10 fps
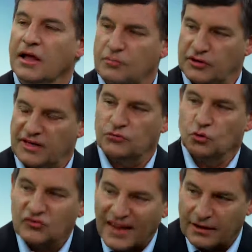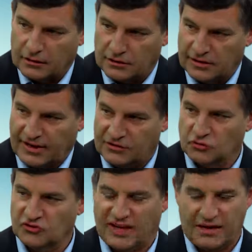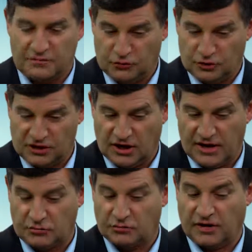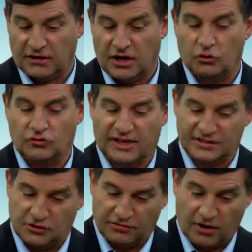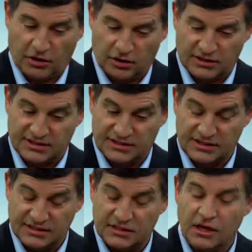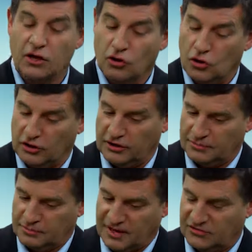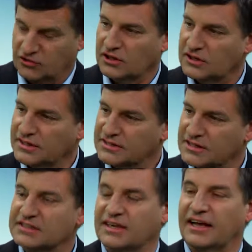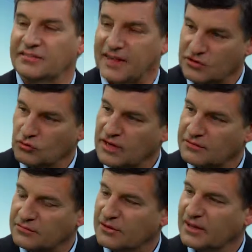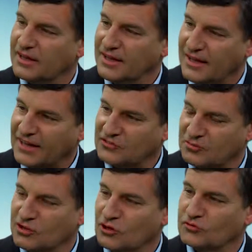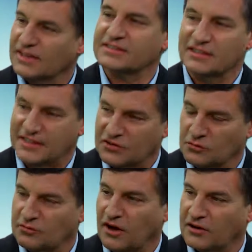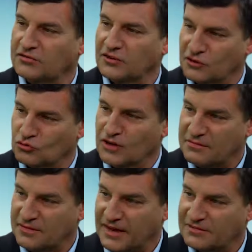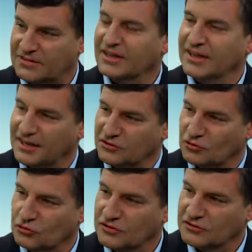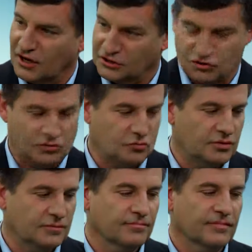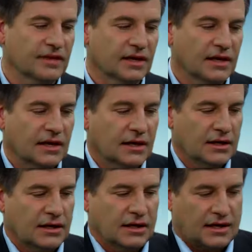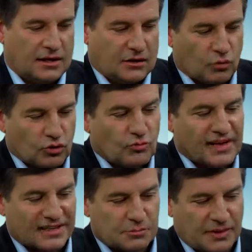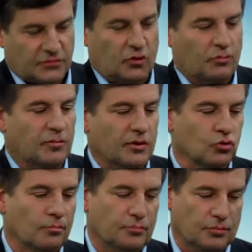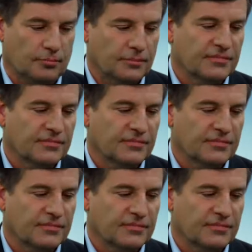But if you tailor and you say, first I like to find out is it a viral disease or a bacterial disease, and then you give antibiotics, then you find a good effect in the good target group. What do we expect from a balloon pump?